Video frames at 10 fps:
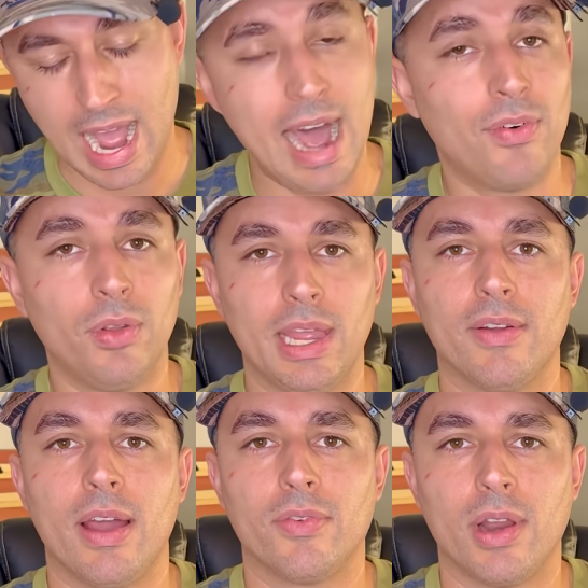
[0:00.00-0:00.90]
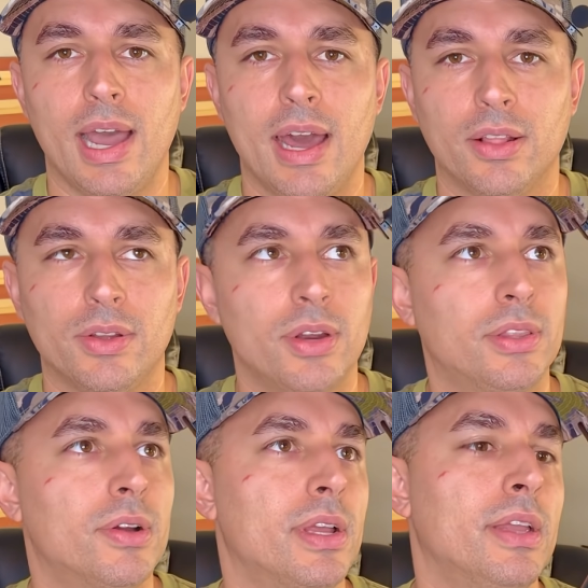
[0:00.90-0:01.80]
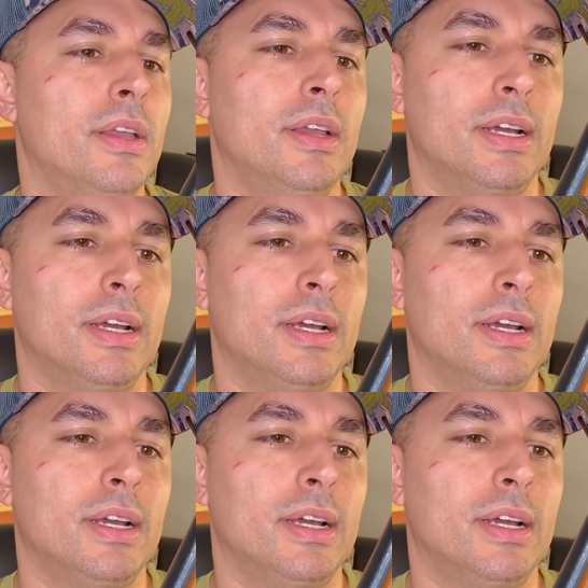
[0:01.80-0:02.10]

I've only ever had a 30-30,